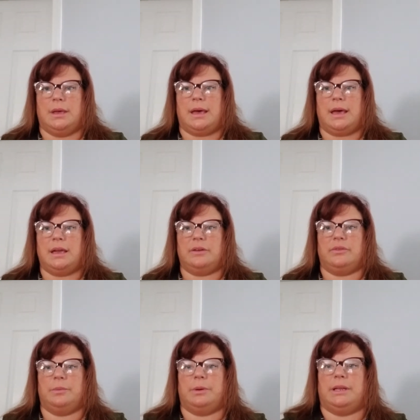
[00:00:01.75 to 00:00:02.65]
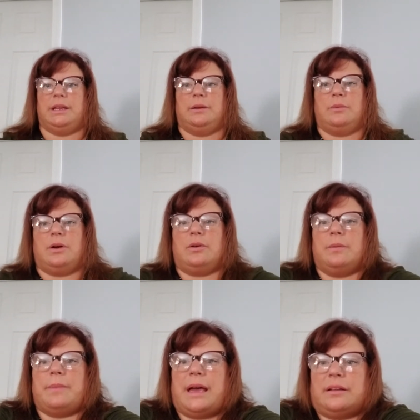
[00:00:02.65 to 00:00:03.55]
Hi everybody and
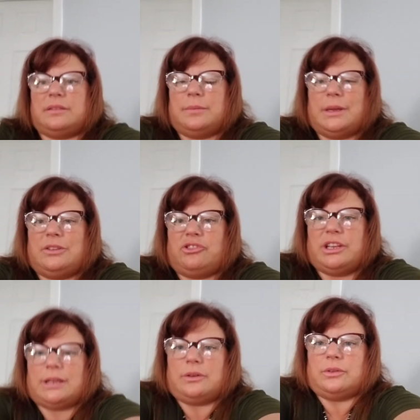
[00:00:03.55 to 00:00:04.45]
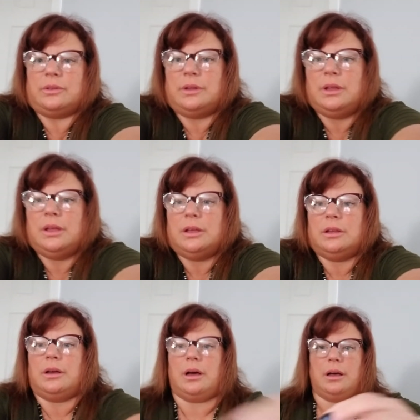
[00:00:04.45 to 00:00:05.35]
welcome back to my channel.
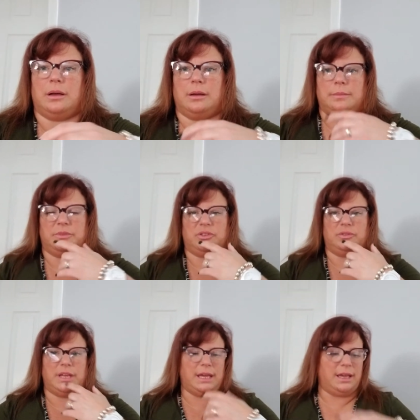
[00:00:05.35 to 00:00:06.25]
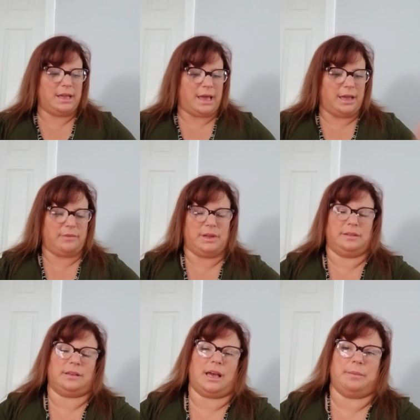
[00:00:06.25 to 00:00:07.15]
Um, today I ran
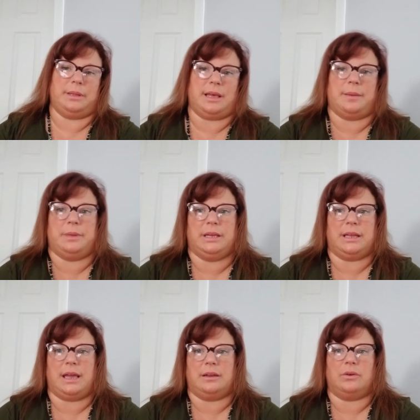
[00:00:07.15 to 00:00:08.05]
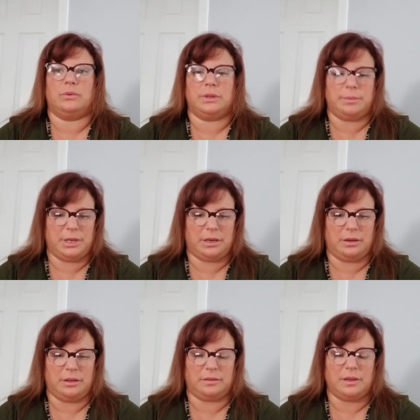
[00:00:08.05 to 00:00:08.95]
to Hobby Lobby again only
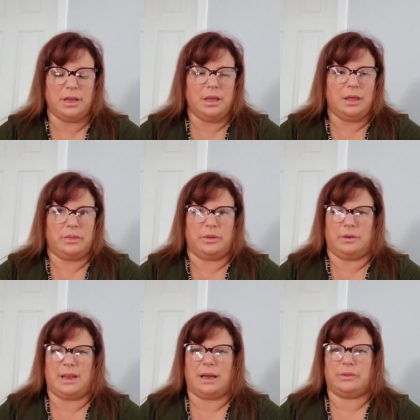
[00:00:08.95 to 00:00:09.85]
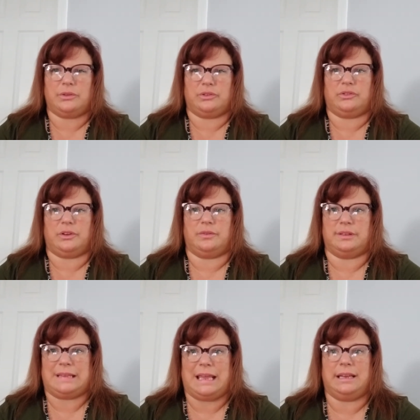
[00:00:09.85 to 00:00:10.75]
because they're now their stuff
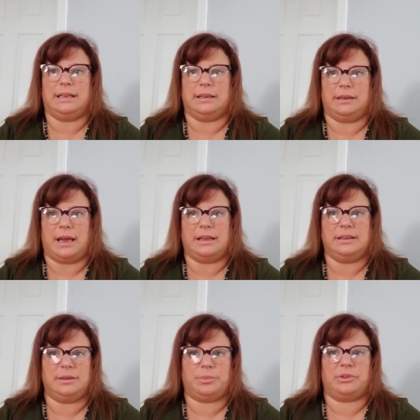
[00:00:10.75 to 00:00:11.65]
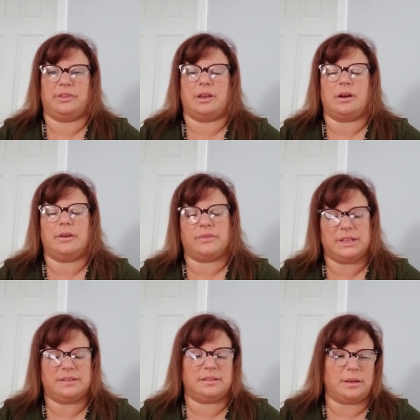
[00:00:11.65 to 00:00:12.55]
is 80 and 90% off
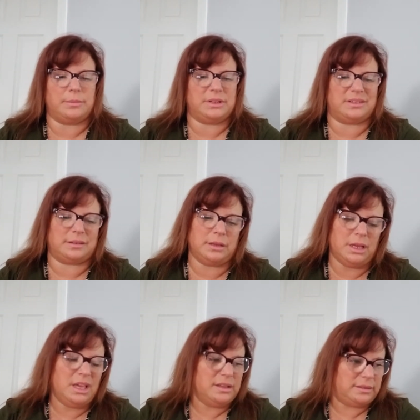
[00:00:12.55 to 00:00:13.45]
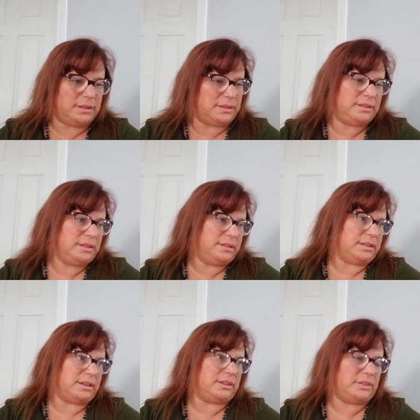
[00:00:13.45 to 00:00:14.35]
and some is
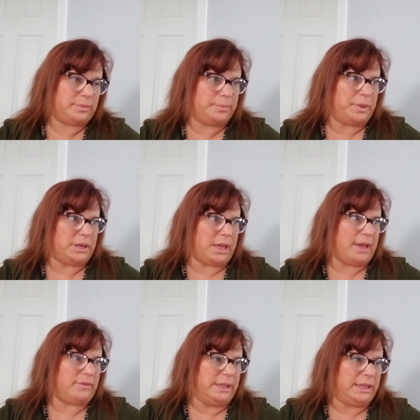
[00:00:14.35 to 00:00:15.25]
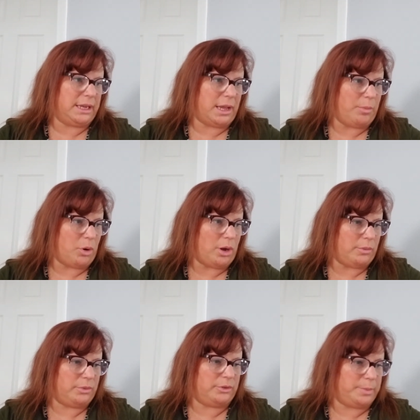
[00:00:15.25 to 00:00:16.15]
66 but everything I bought
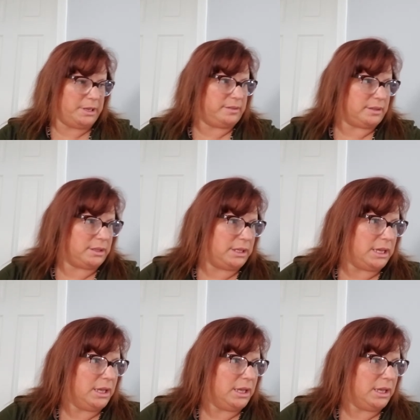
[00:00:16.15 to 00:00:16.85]
was basically